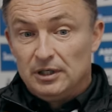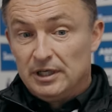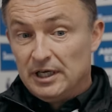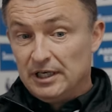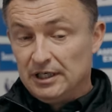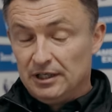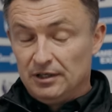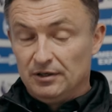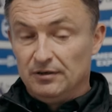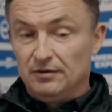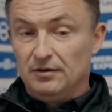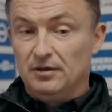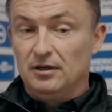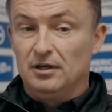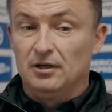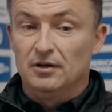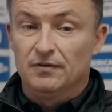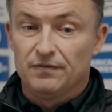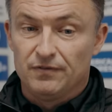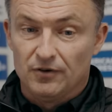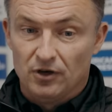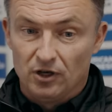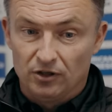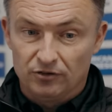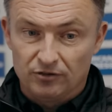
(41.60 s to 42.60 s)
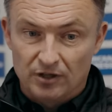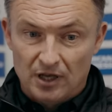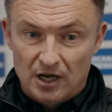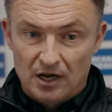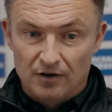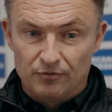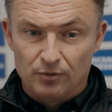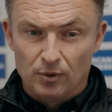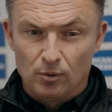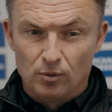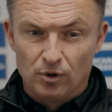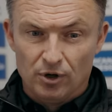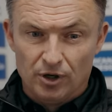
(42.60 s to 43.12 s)
then in the first
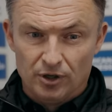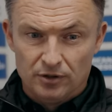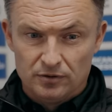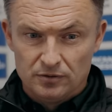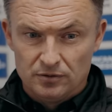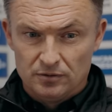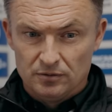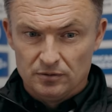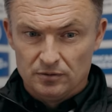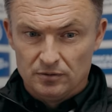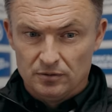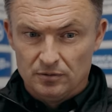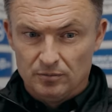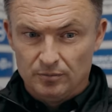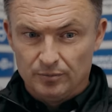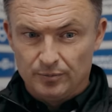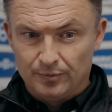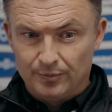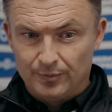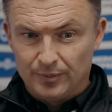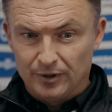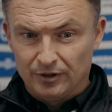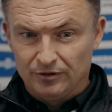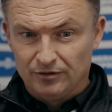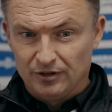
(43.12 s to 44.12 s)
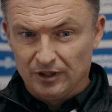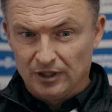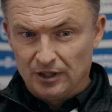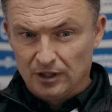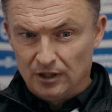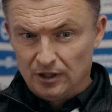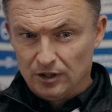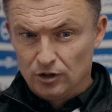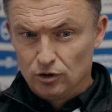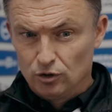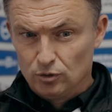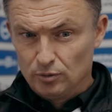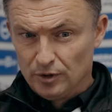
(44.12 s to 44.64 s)
half, we weren't
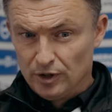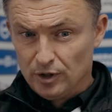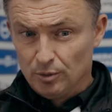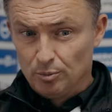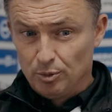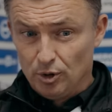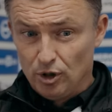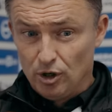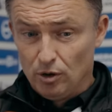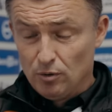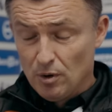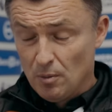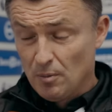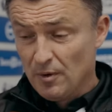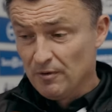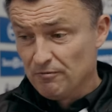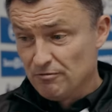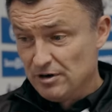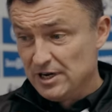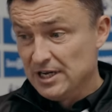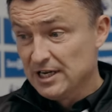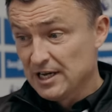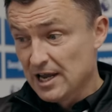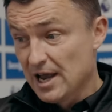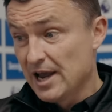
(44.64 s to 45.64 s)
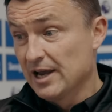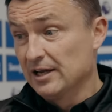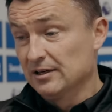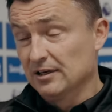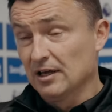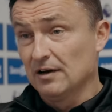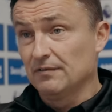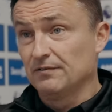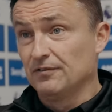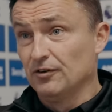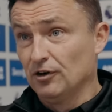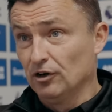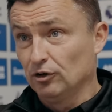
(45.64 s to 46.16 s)
particularly good with the ball when we regained
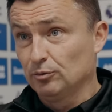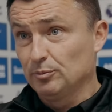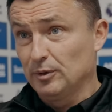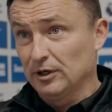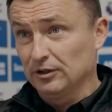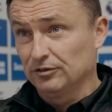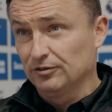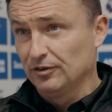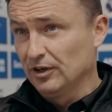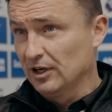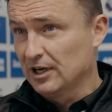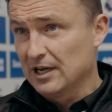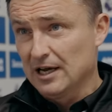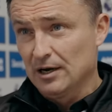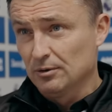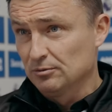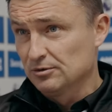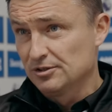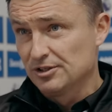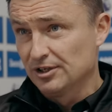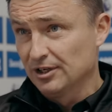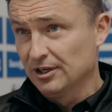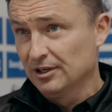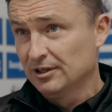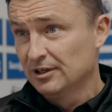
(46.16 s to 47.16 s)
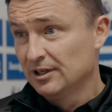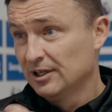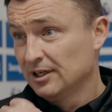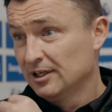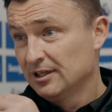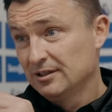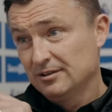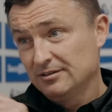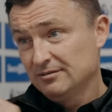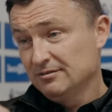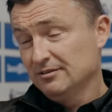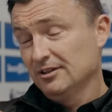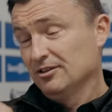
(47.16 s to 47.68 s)
that first pass for the counter.
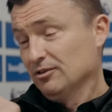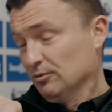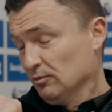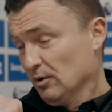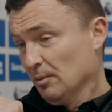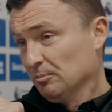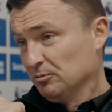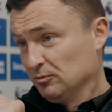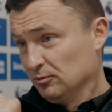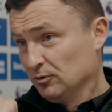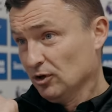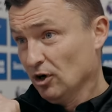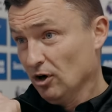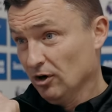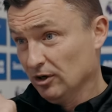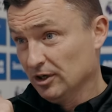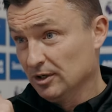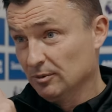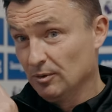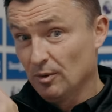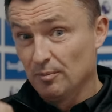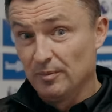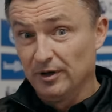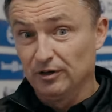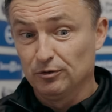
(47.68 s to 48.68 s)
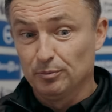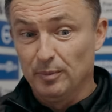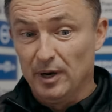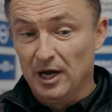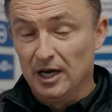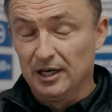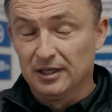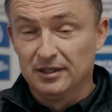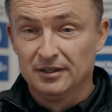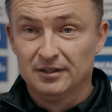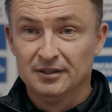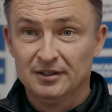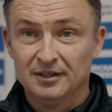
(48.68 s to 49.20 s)
Listen, I'm talking, we missed
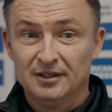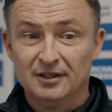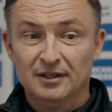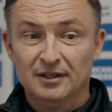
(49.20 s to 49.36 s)
by